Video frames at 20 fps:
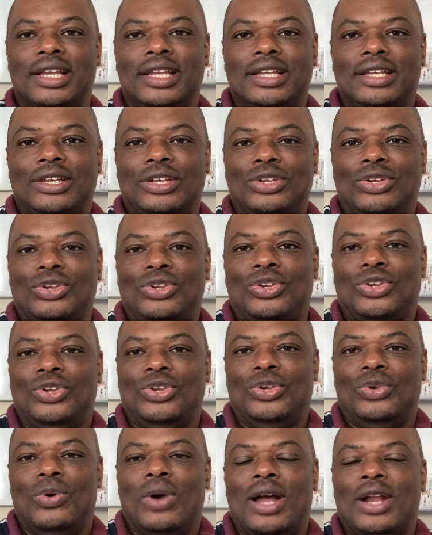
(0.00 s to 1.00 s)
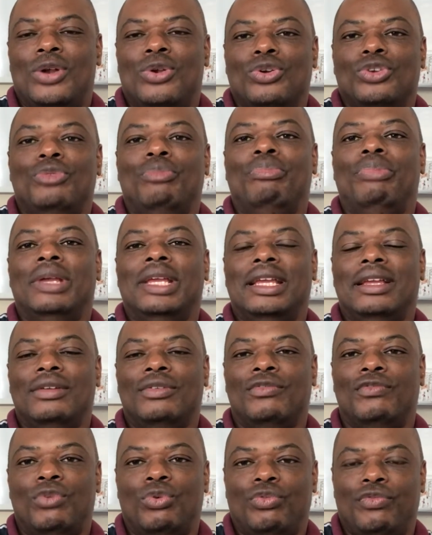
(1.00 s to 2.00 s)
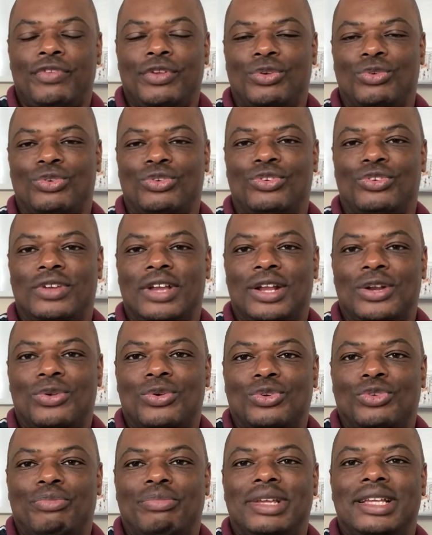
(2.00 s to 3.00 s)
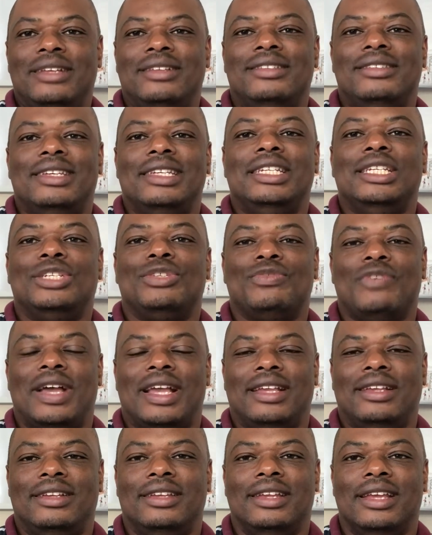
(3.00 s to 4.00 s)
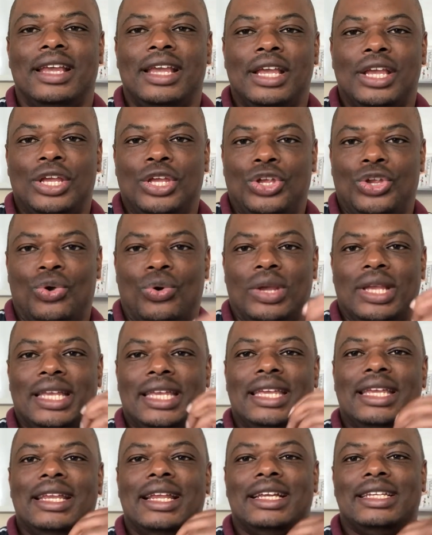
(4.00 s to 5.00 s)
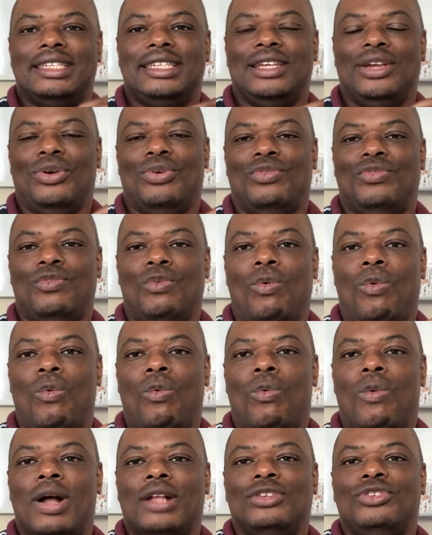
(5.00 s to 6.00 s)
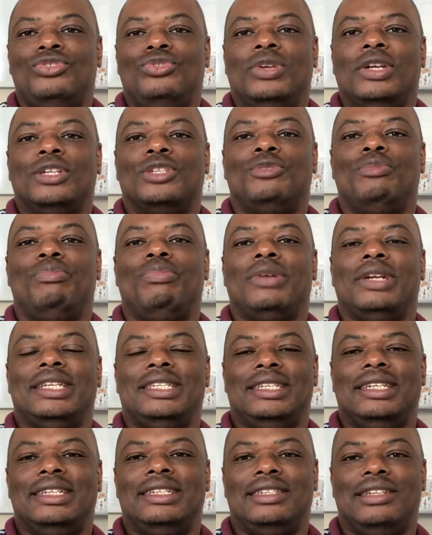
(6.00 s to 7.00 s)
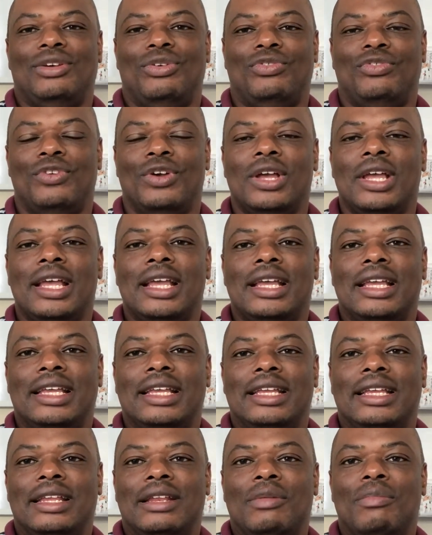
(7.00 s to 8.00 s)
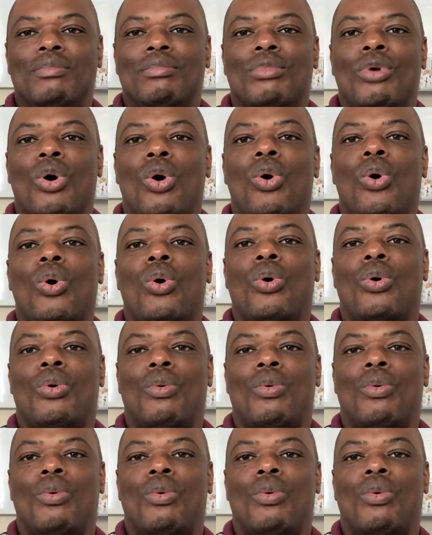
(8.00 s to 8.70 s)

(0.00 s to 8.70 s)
you are not being fulfilled. You are not being satisfied. Your inner self wants to express itself in more